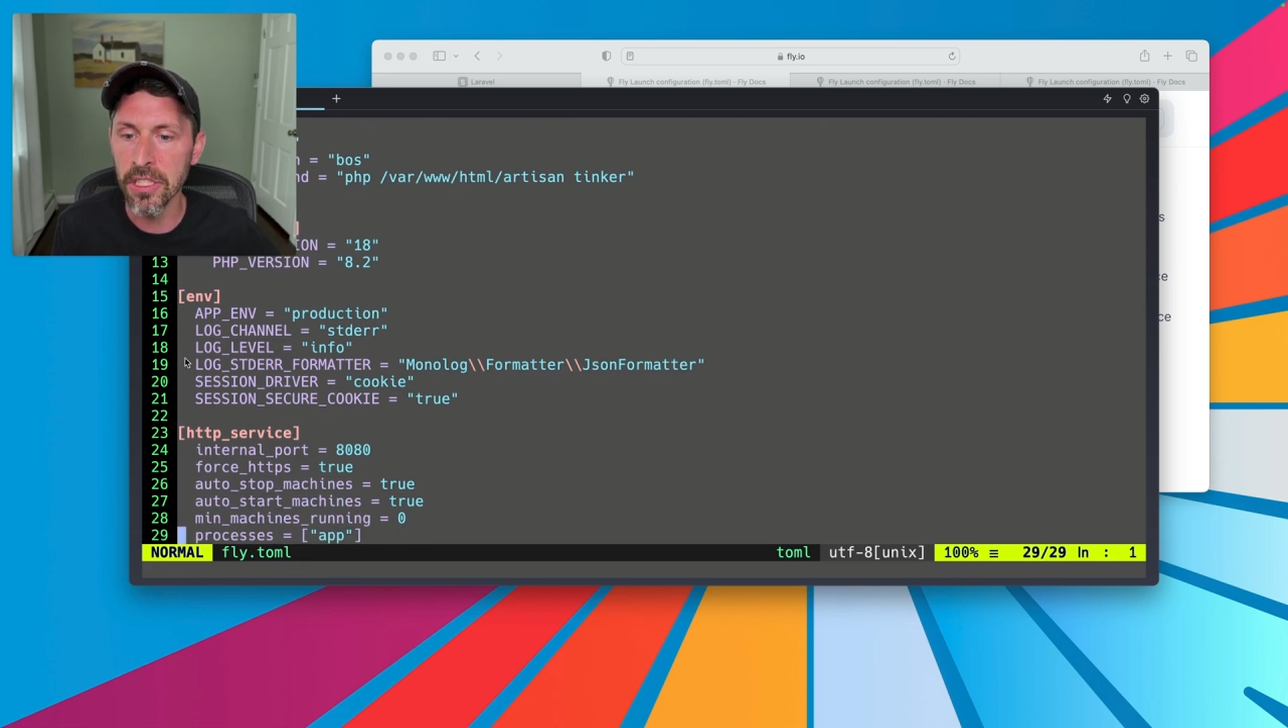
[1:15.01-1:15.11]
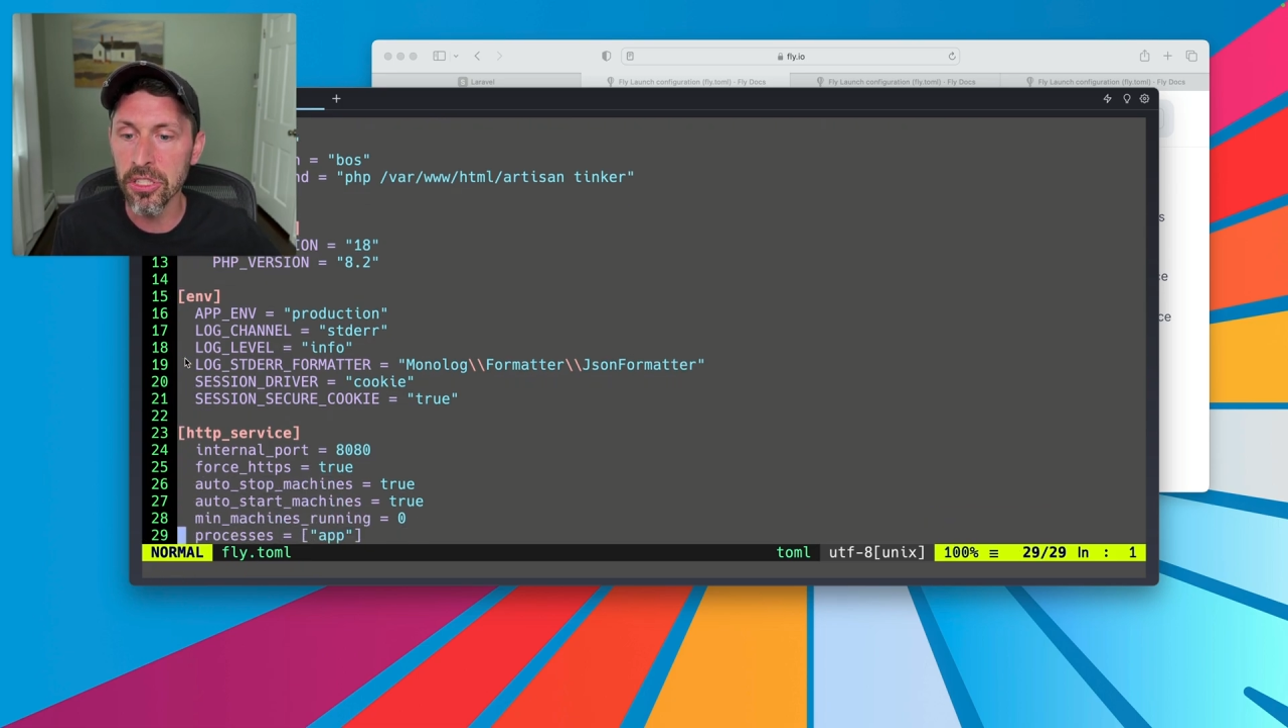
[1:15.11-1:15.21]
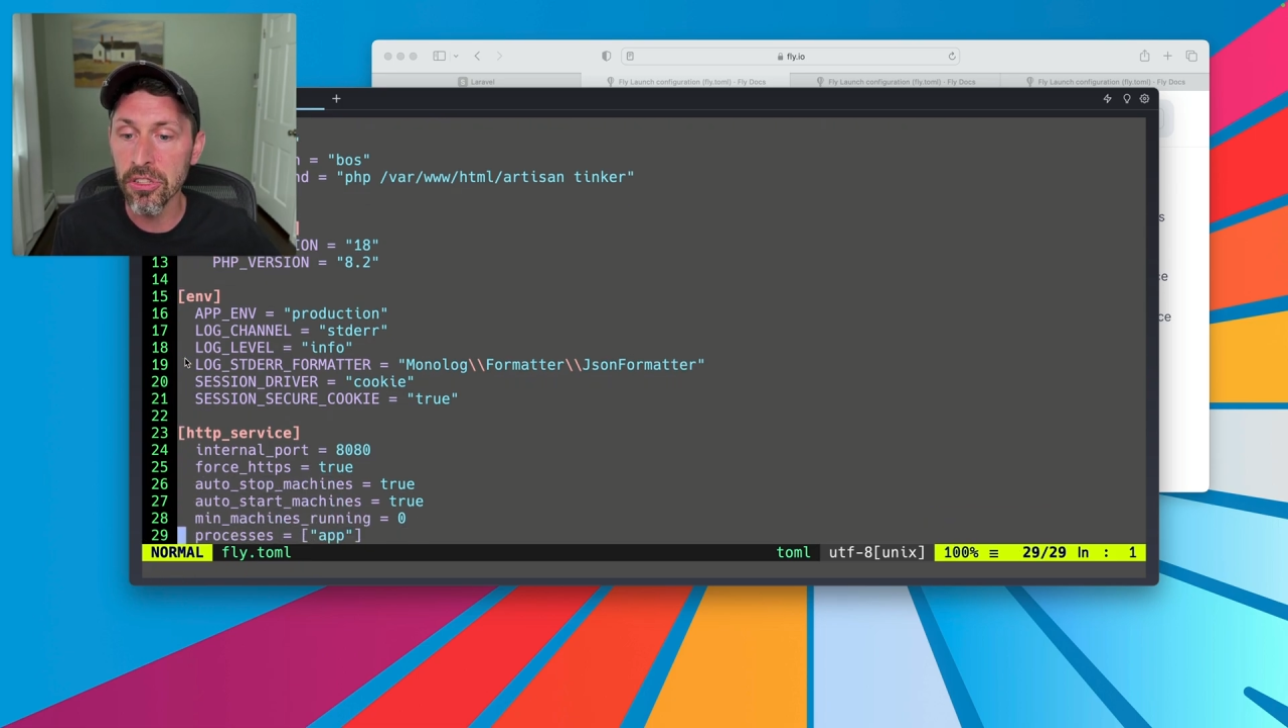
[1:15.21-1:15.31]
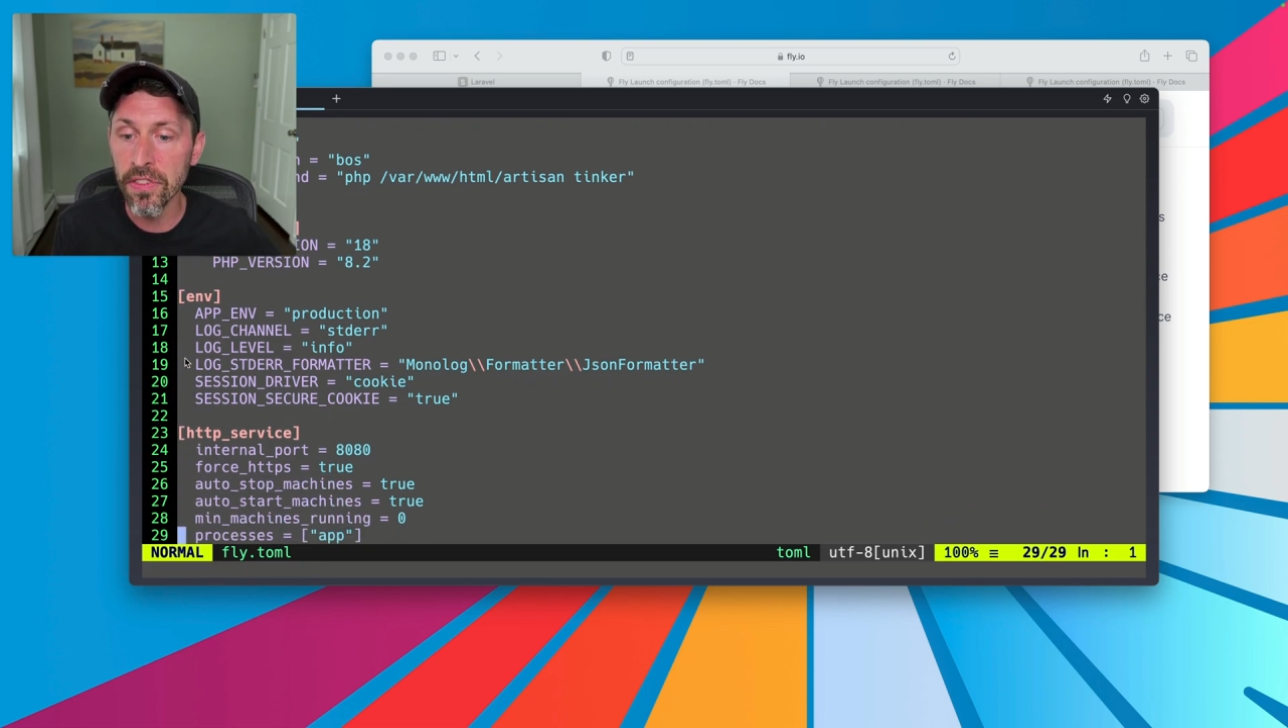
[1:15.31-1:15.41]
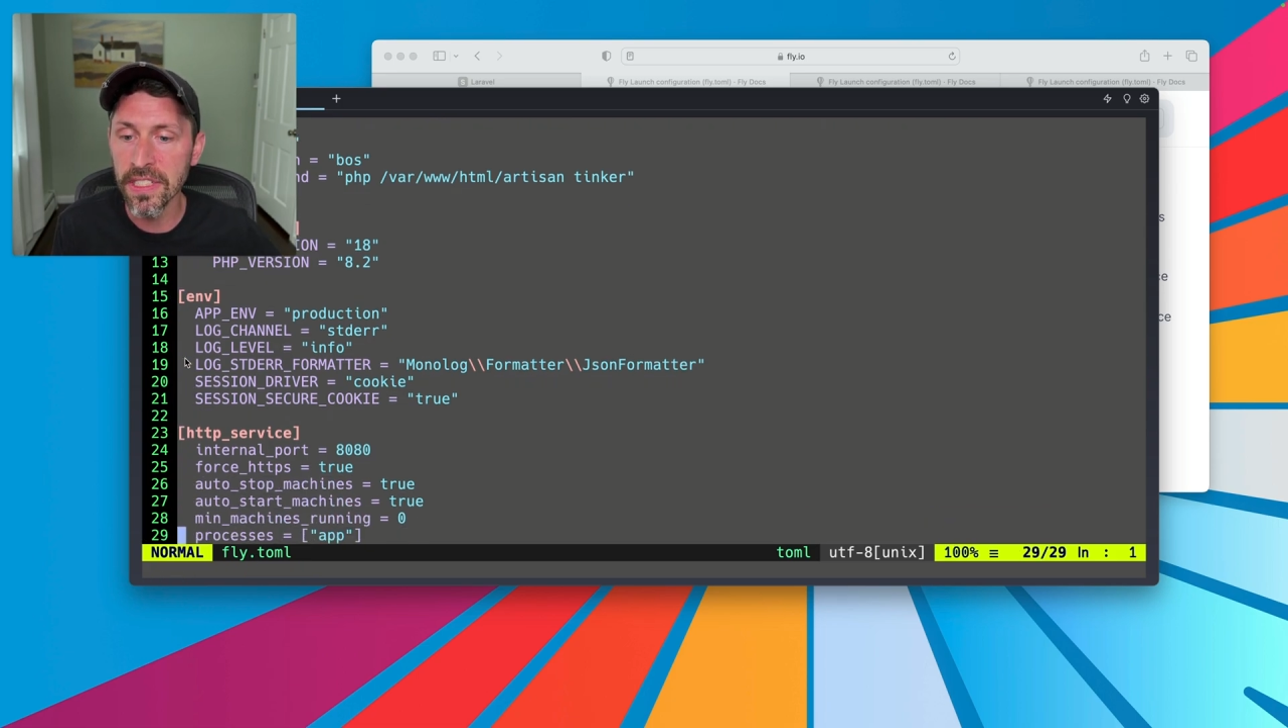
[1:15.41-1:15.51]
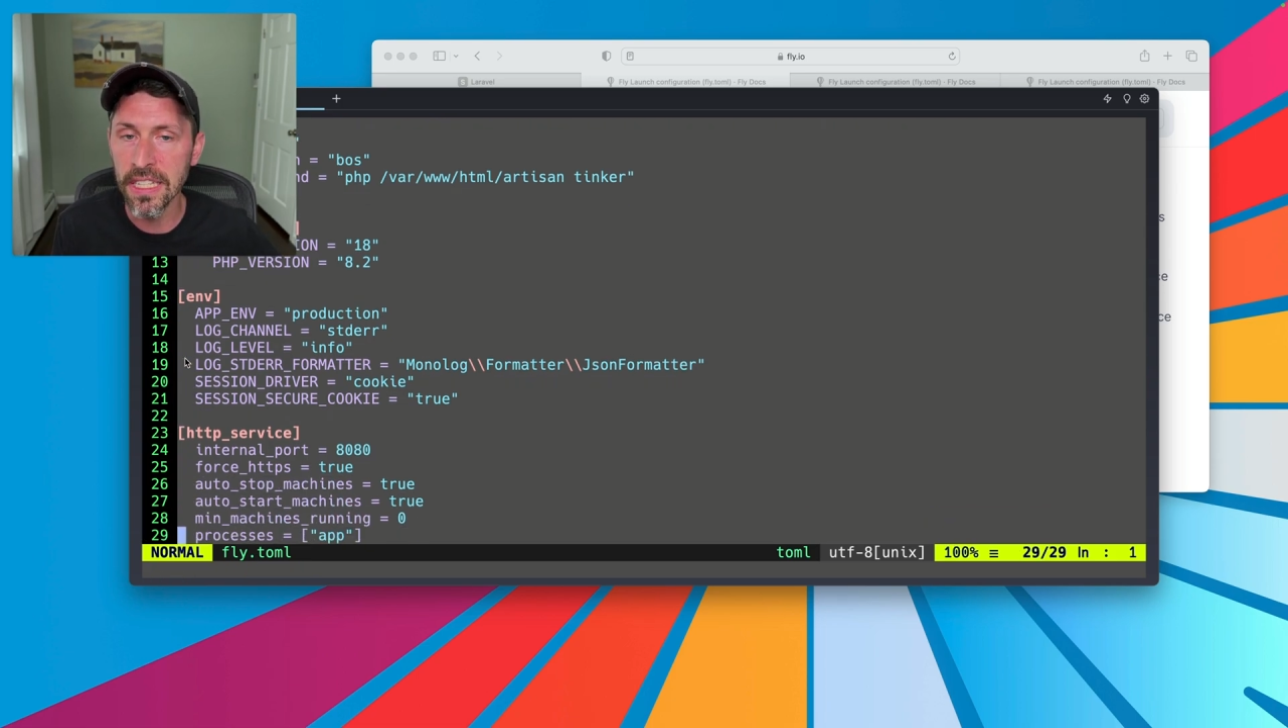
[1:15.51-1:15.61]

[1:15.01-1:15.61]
service